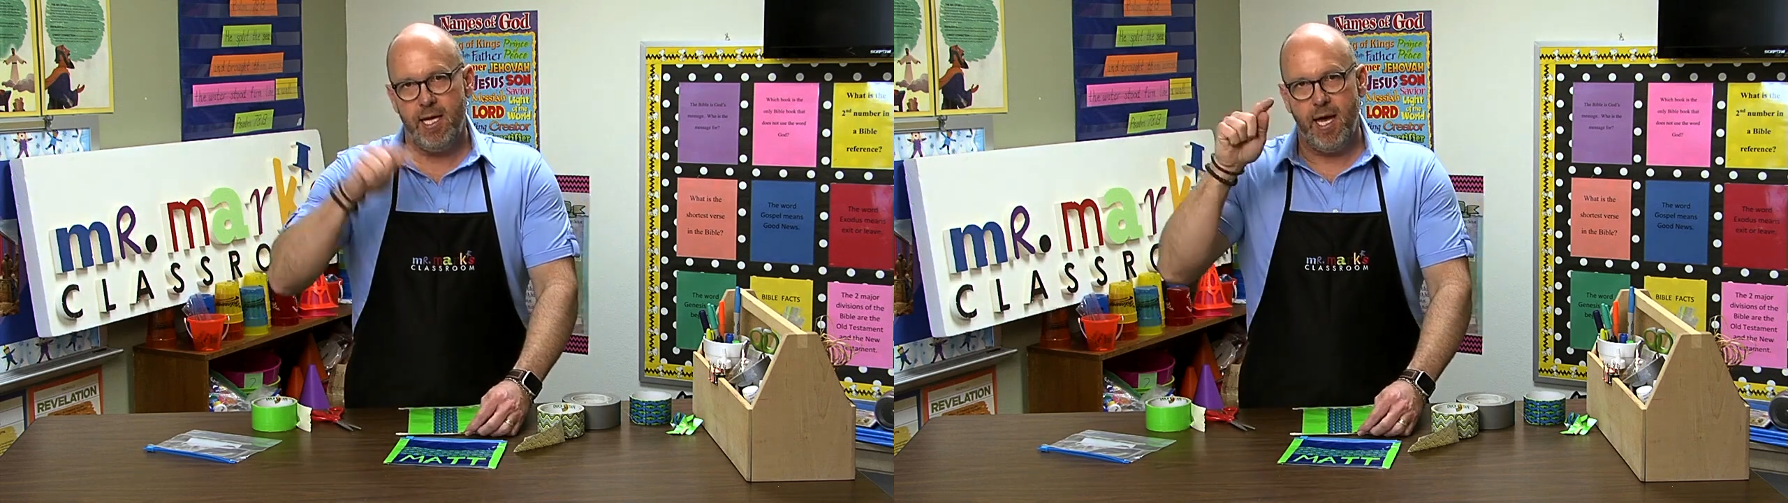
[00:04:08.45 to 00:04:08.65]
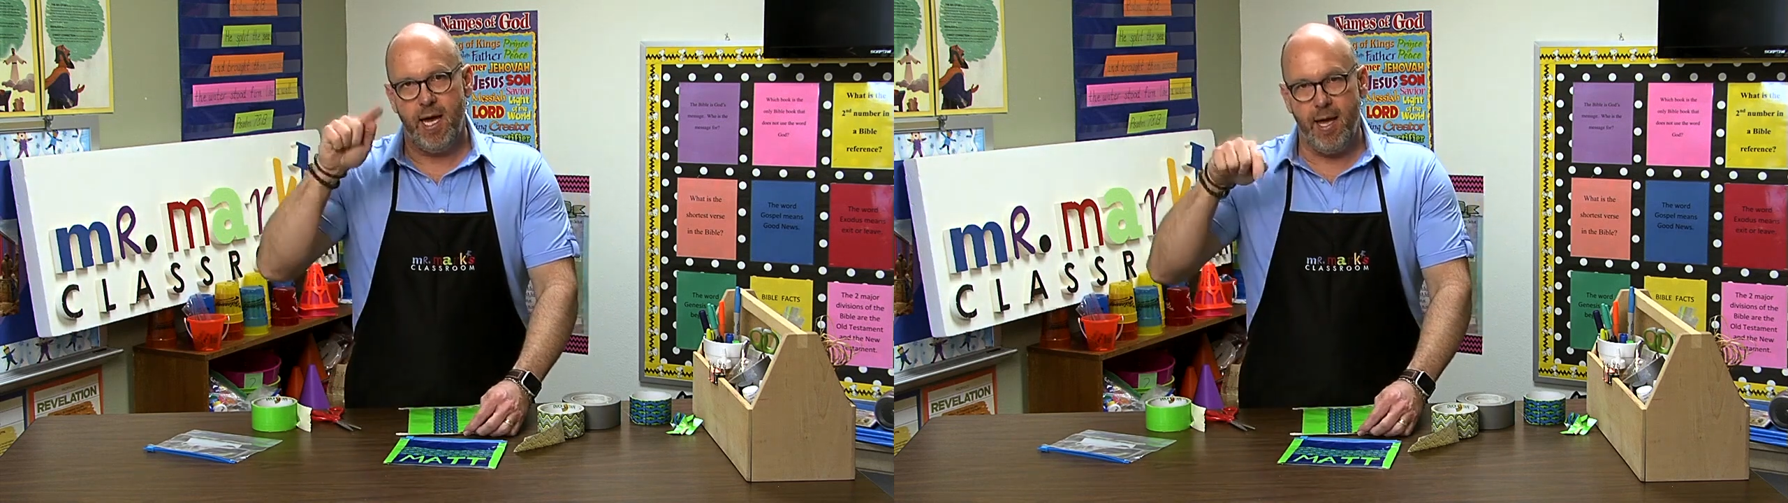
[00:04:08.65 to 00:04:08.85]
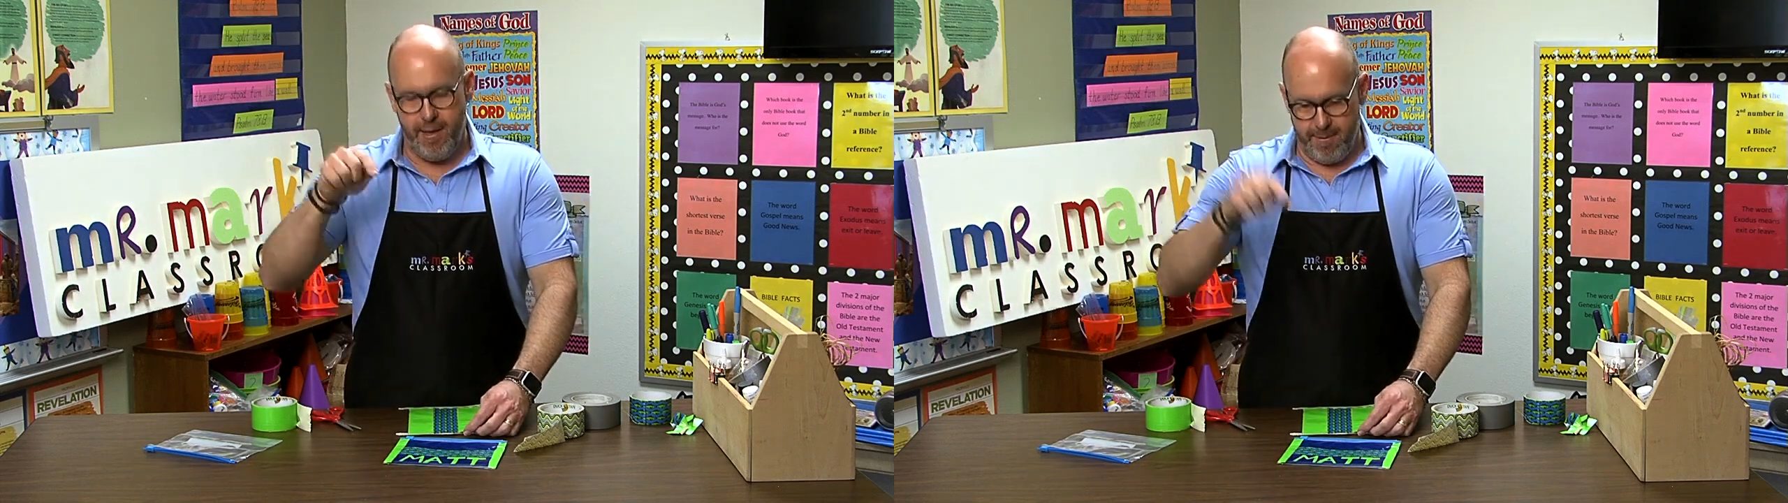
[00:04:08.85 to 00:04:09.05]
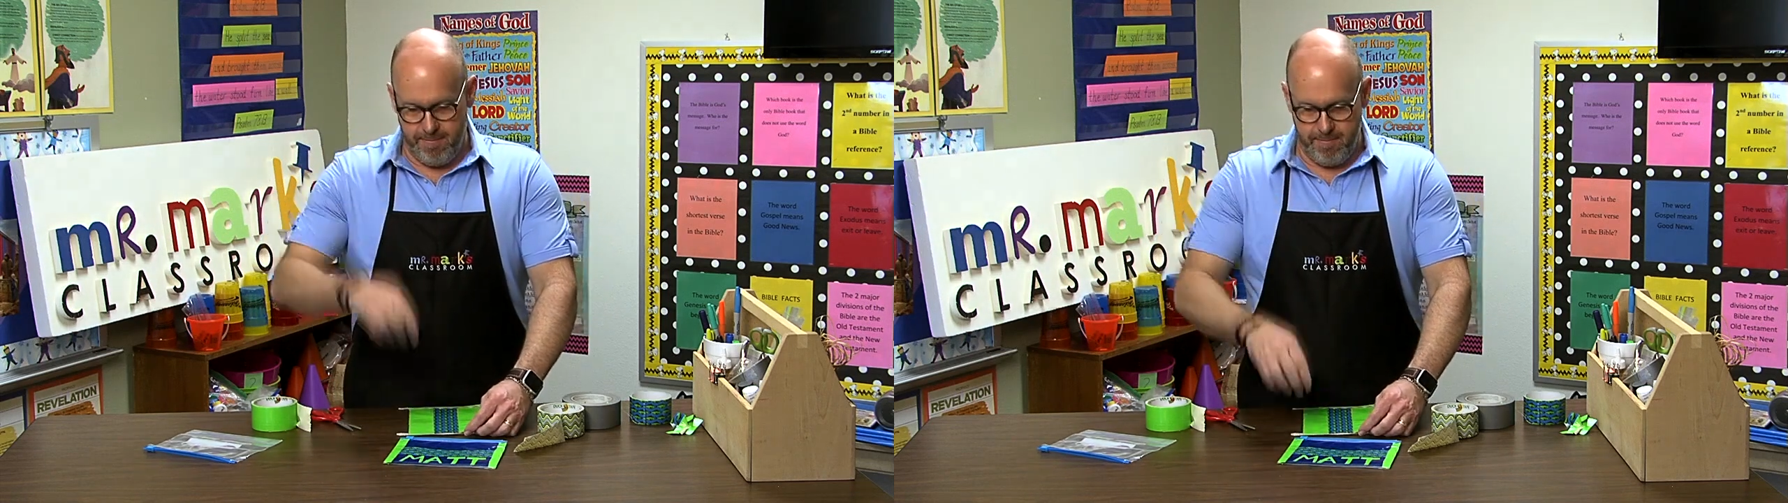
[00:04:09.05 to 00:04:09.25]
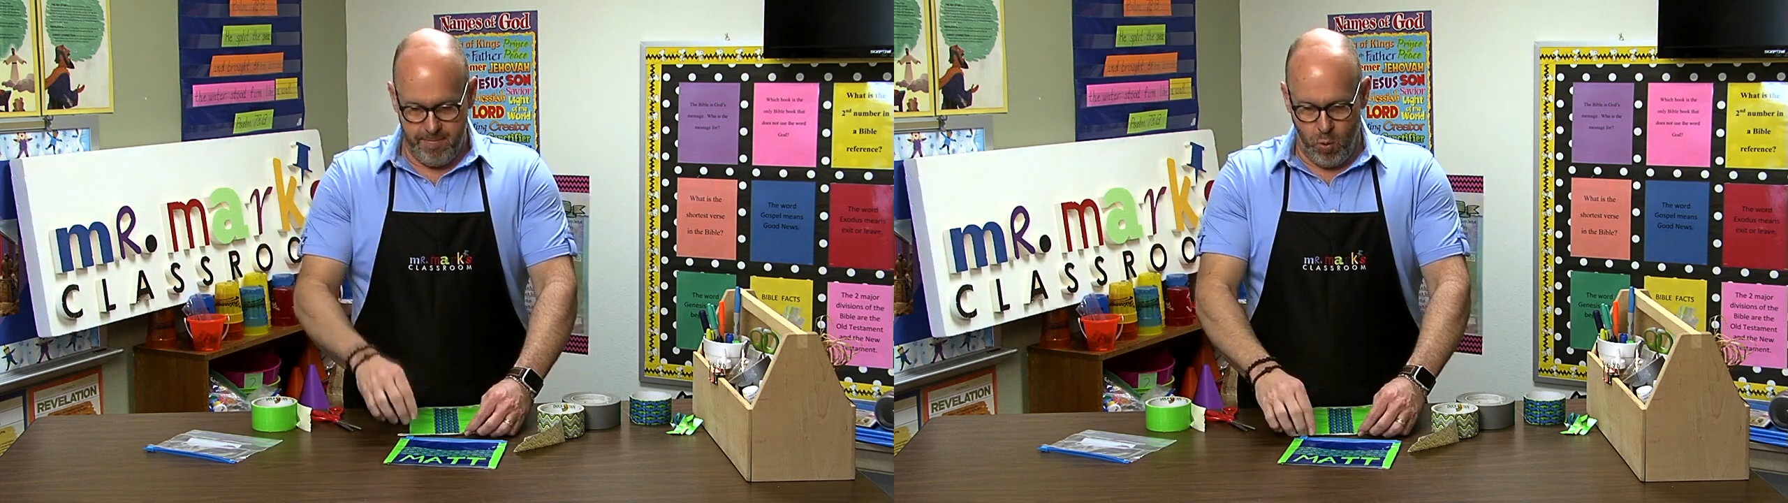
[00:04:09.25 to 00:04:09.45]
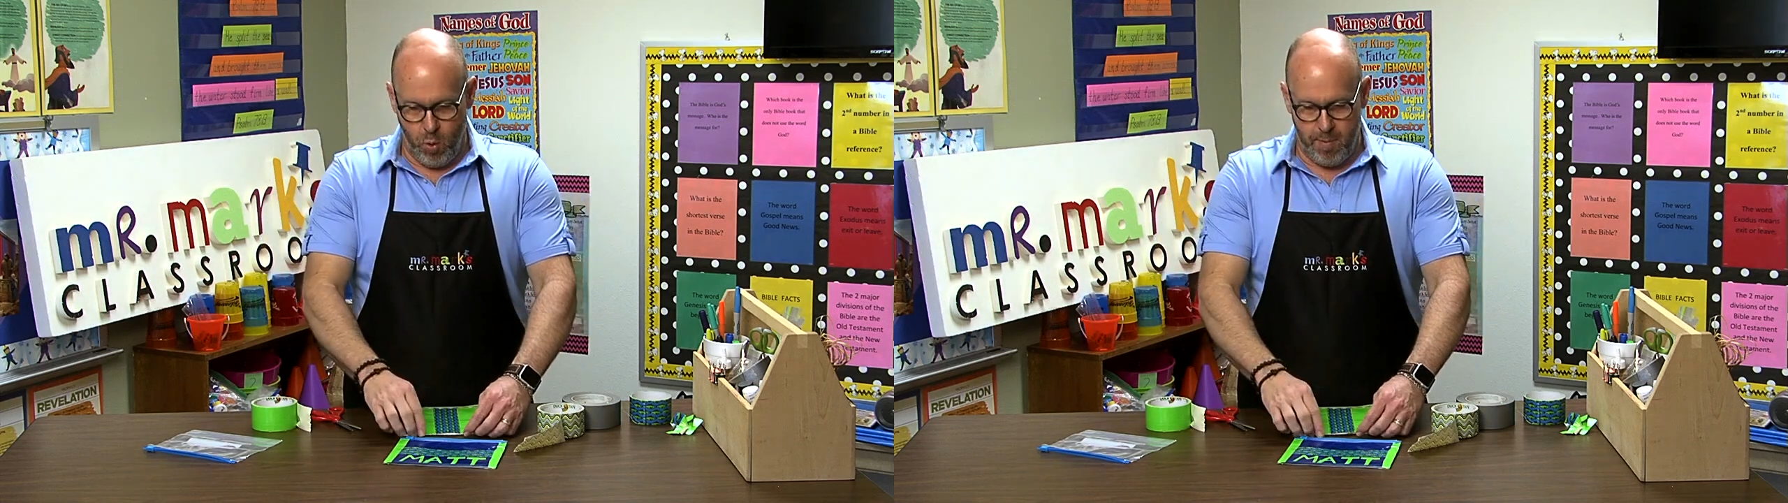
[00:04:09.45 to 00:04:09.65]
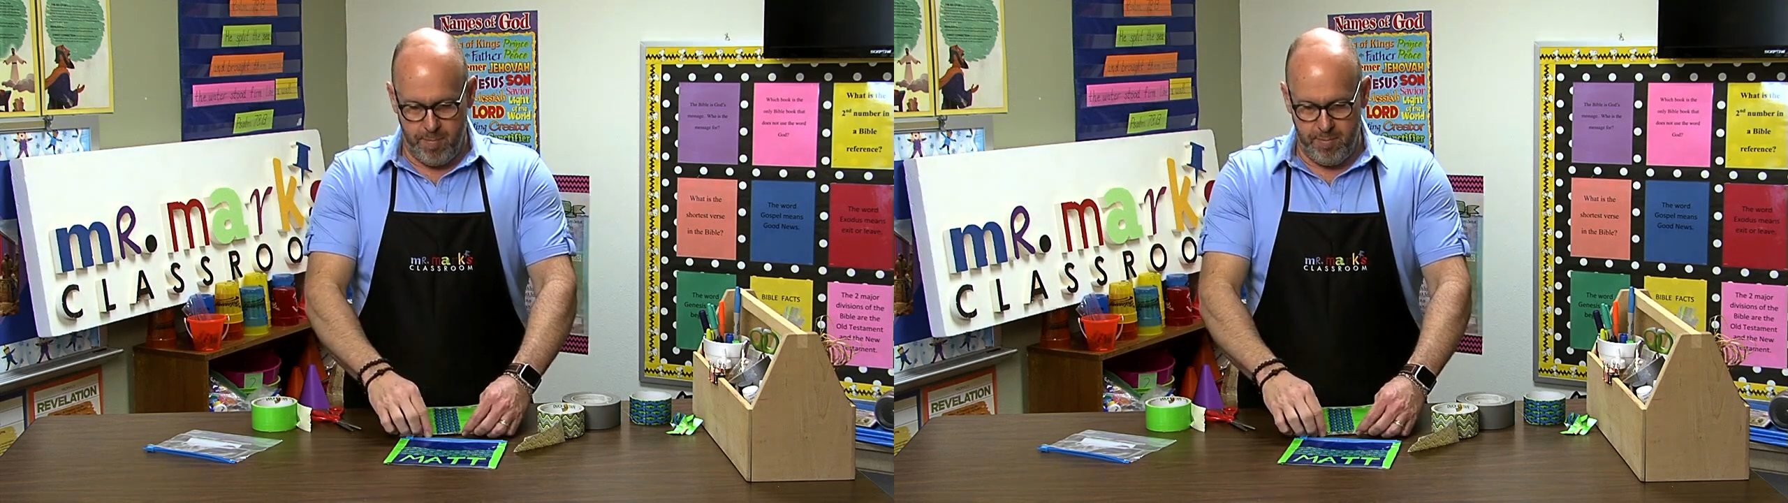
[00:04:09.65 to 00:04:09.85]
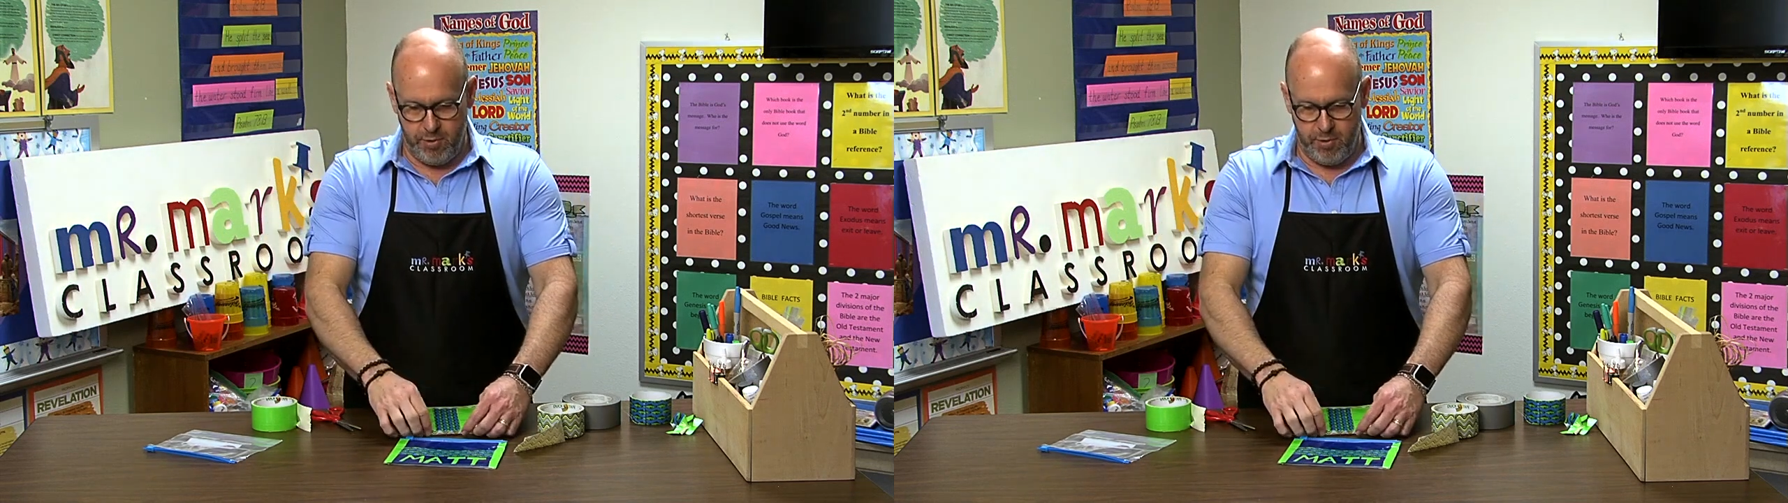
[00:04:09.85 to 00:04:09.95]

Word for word: um, or